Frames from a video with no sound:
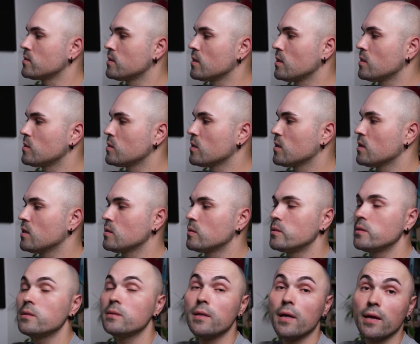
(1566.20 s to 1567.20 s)
data
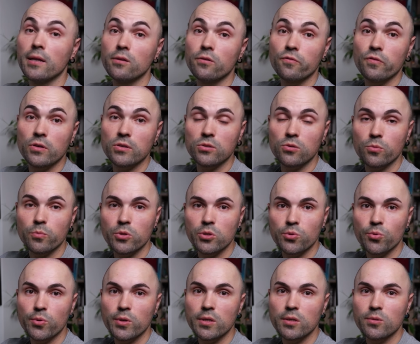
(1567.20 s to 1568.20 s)
until end of October
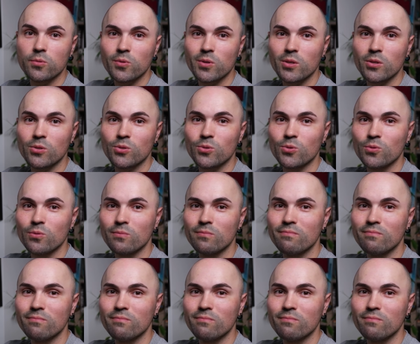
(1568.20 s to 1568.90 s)
2022.